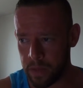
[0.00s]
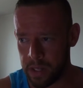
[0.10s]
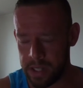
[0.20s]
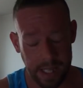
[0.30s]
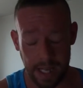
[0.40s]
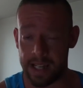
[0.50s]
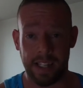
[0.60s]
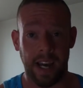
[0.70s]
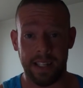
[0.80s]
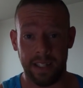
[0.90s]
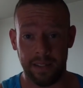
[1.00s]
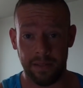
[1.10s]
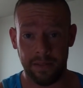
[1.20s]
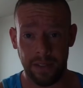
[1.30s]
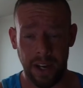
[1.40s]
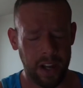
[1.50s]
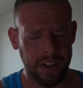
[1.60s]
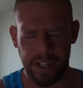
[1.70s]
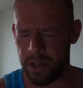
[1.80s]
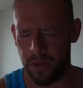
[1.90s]
since I started, and
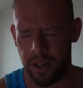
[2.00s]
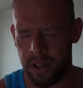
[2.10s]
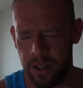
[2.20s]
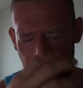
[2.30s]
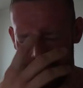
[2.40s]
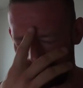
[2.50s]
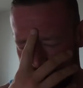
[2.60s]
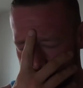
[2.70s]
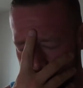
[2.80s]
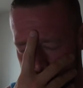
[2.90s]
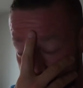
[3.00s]
they're still there, and it's just like,